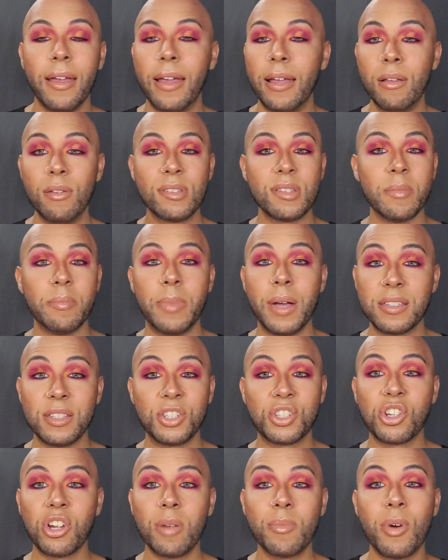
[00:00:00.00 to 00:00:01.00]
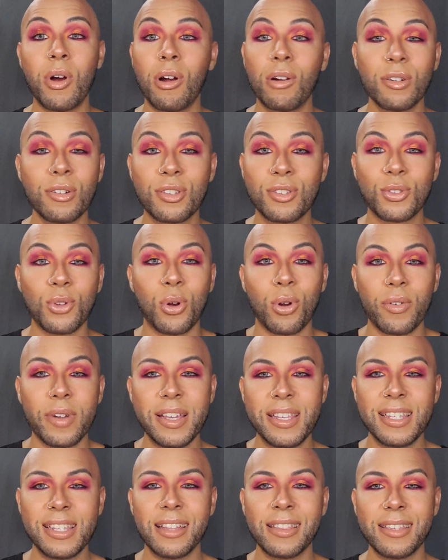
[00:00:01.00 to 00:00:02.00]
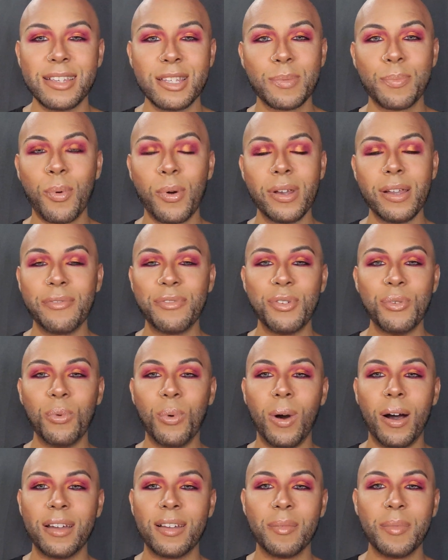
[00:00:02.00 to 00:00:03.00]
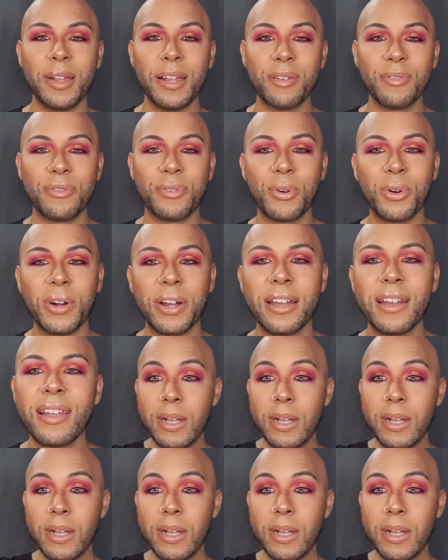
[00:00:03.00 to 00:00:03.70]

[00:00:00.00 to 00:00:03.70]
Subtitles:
hell, some BoxyCharm horror stories at this point if you want. I'm here for it.